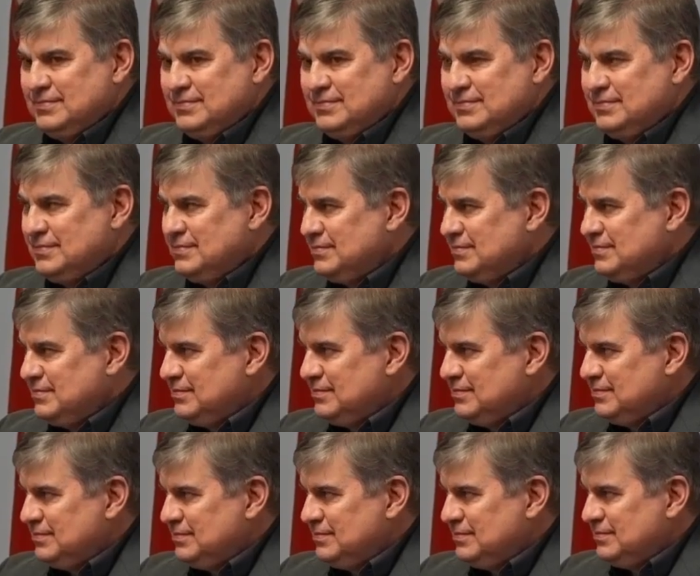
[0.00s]

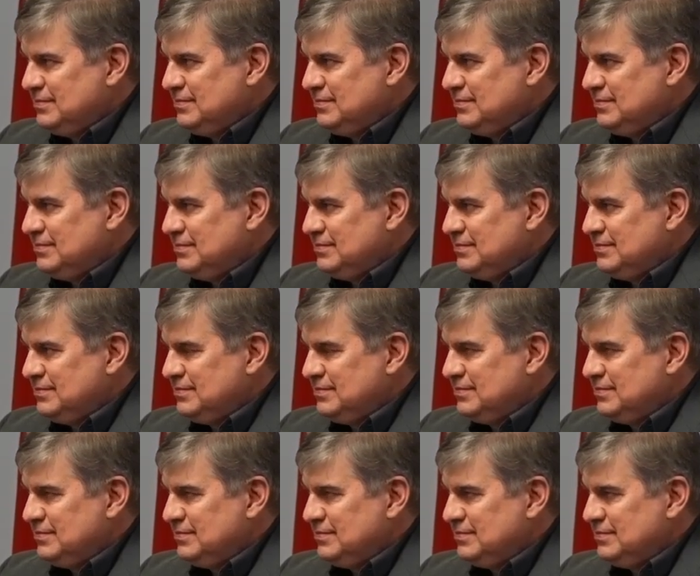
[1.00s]

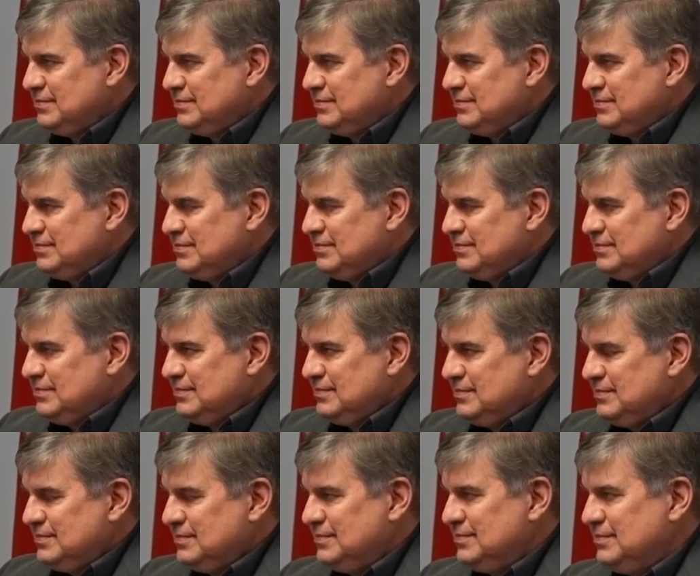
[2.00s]

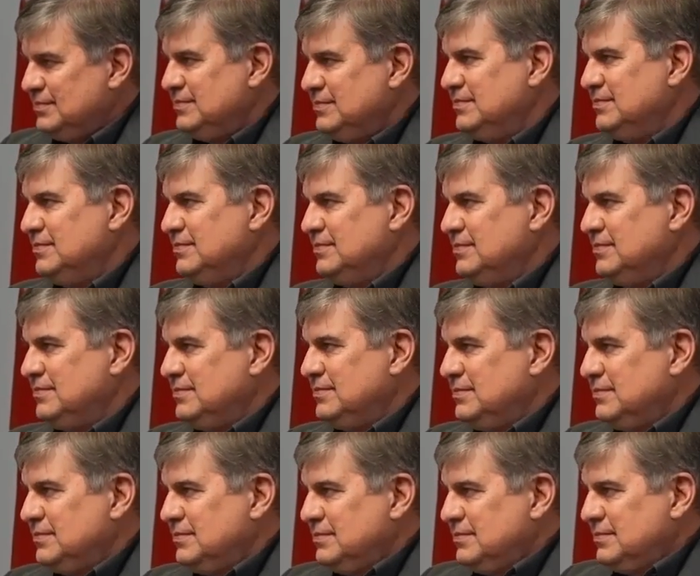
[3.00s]

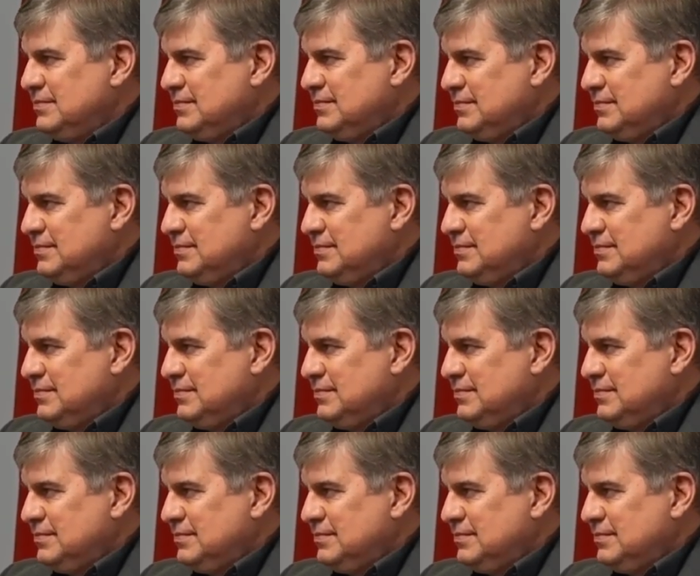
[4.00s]
[no speech]